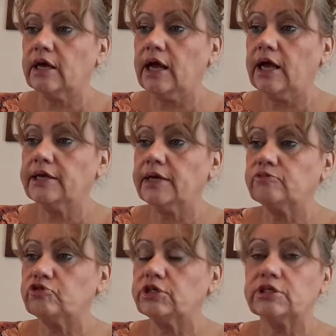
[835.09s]
IM
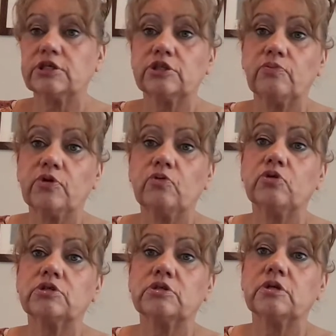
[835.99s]
Cheats or something that
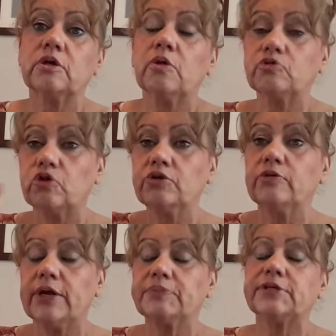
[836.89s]
was. It was on the
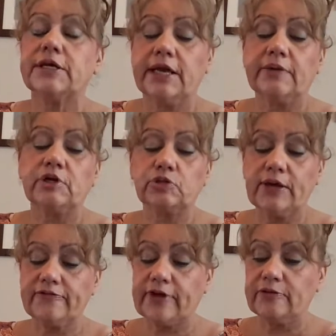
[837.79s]
website and I got
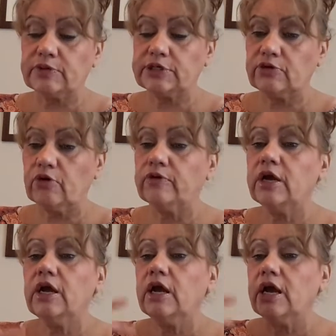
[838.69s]
25% off
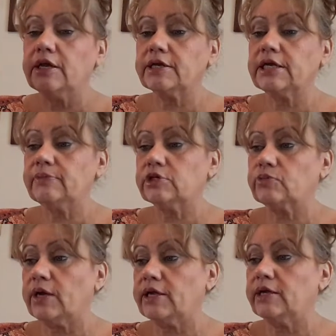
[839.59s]
and it came to
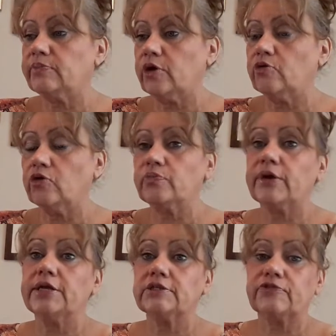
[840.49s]
£28 odd
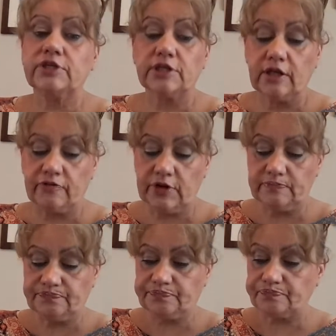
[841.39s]
pence free delivery.
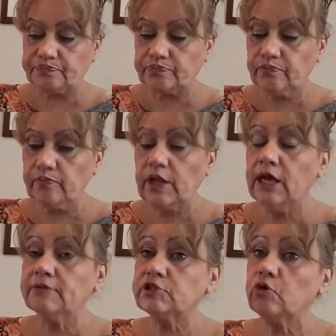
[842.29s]

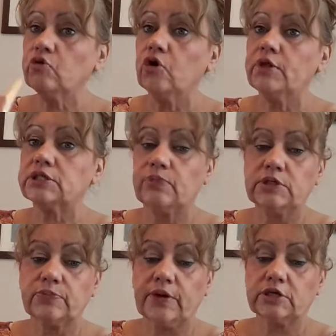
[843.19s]
And I still got this
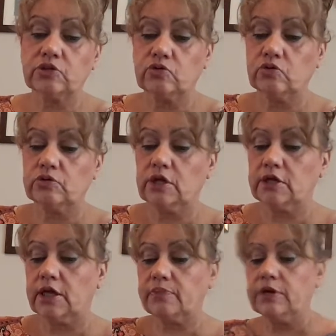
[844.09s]
month's picks to go
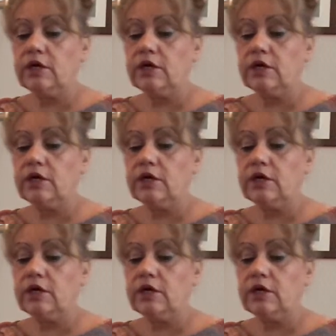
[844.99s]
in lib.